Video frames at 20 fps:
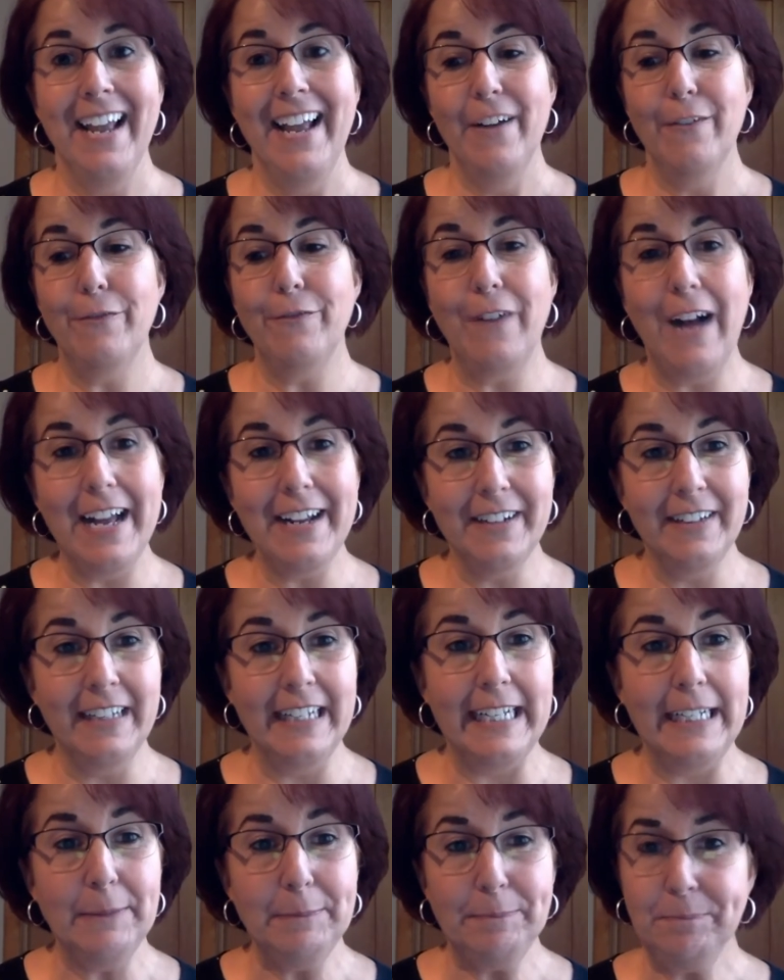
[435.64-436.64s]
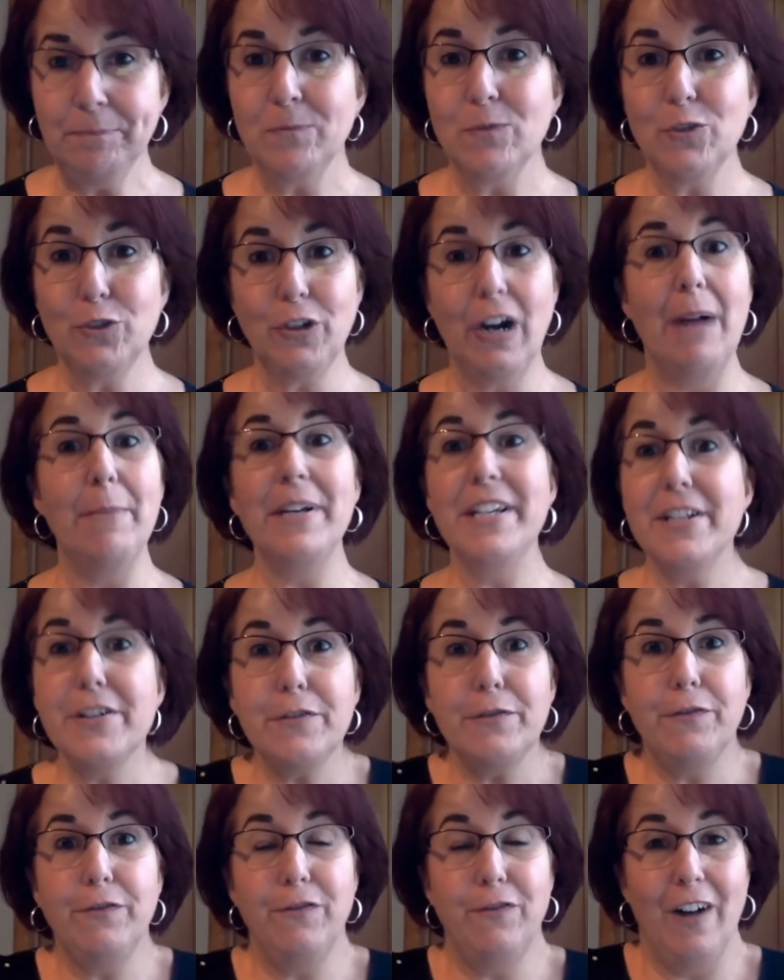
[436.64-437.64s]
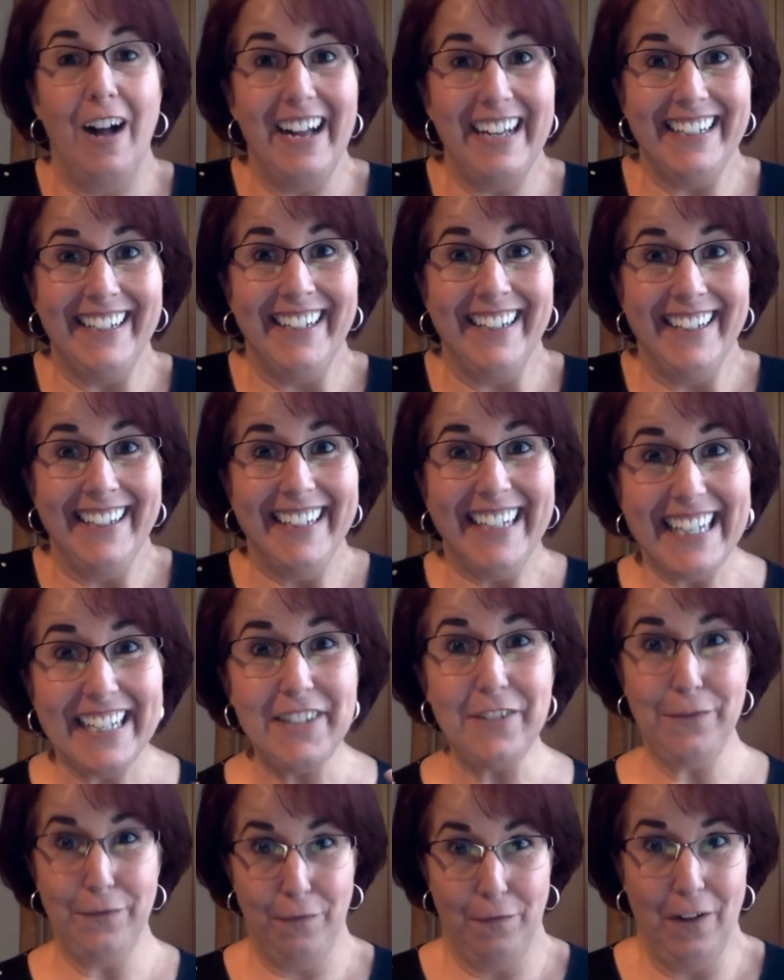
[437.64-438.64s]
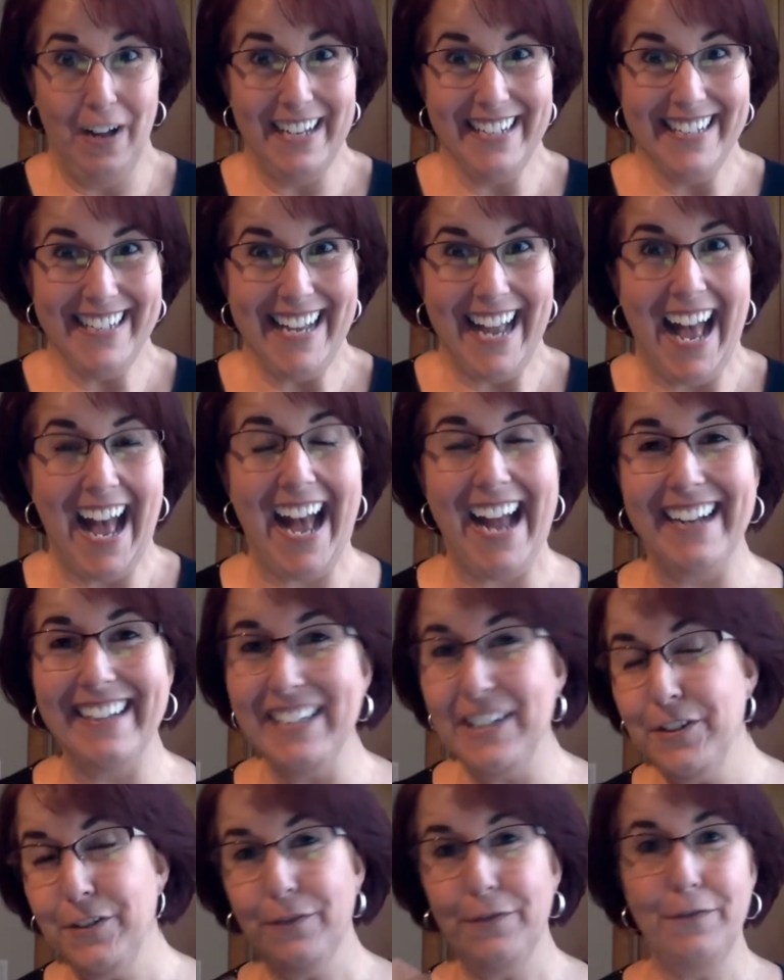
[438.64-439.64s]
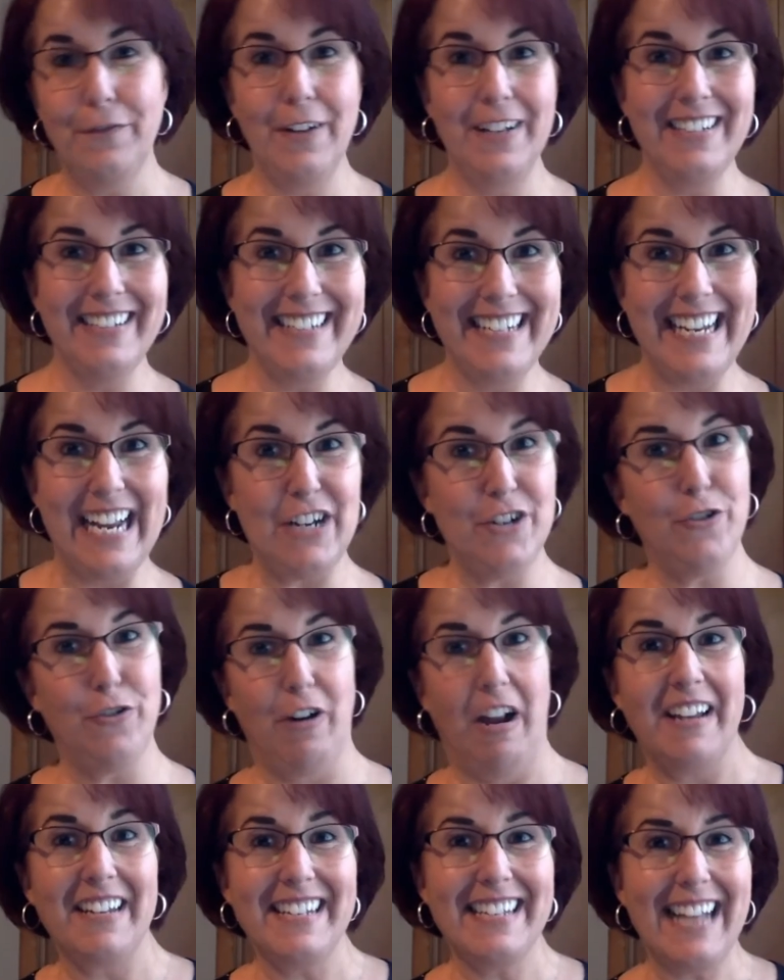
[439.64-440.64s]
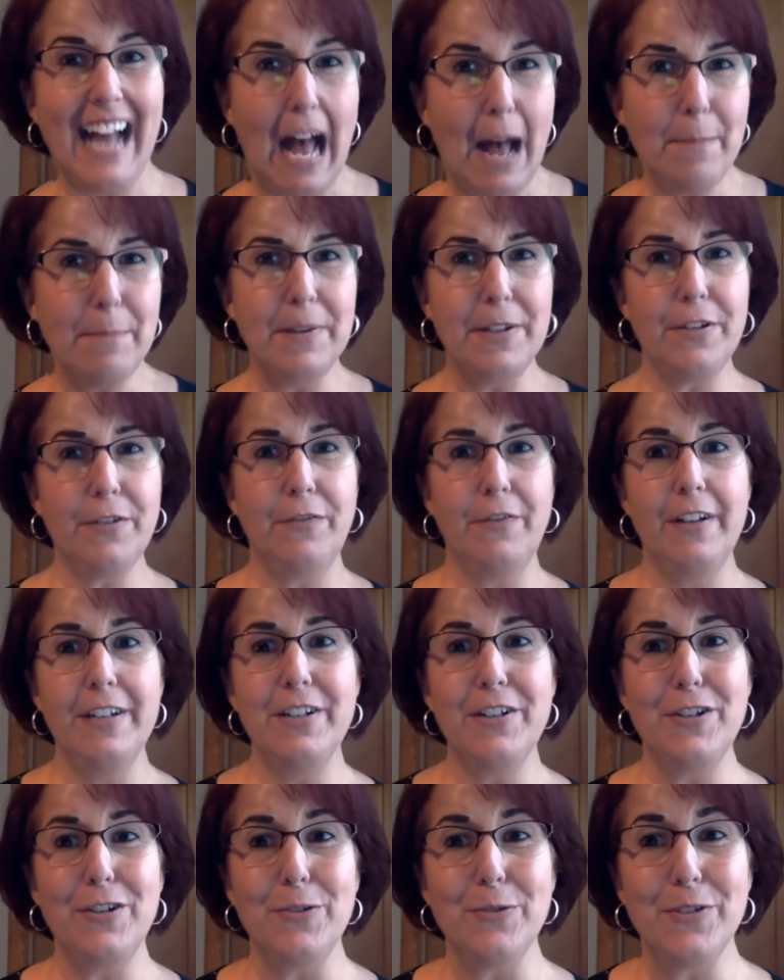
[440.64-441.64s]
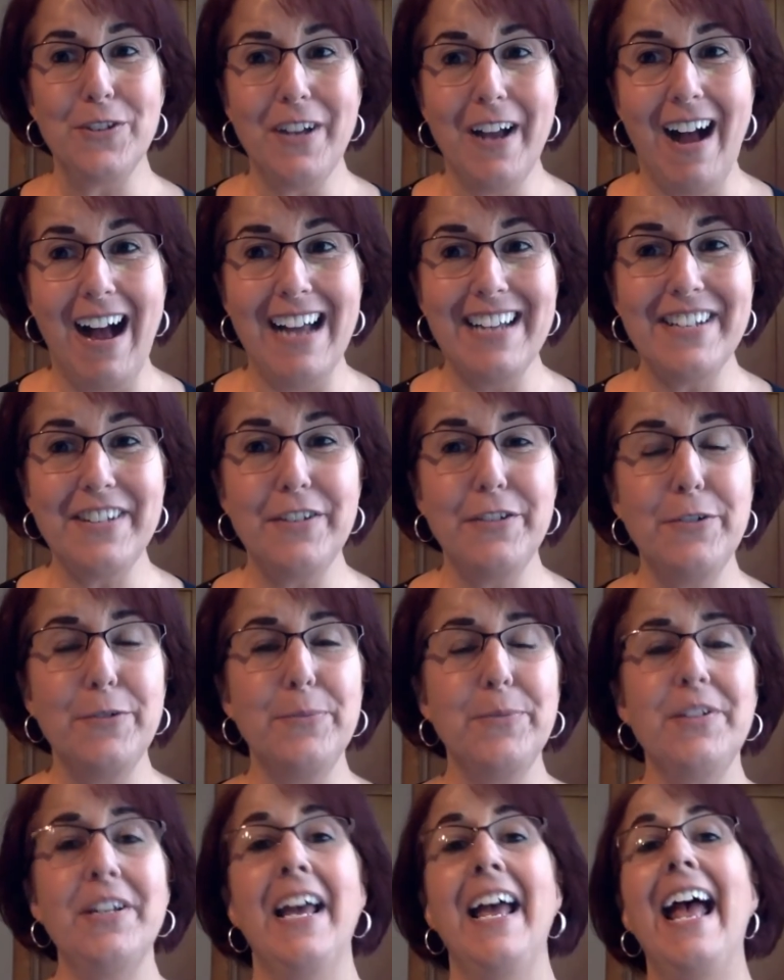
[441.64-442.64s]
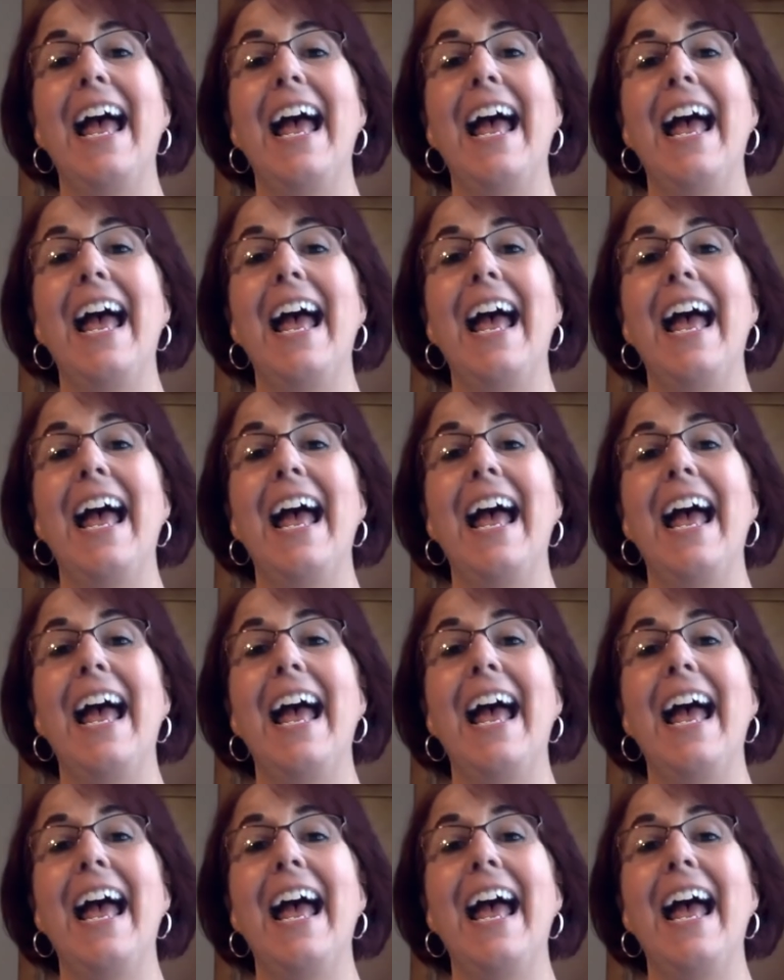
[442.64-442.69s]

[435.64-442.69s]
Finally, drama is fun. It's fun to act, it's fun to get dressed up, it's fun to use costumes.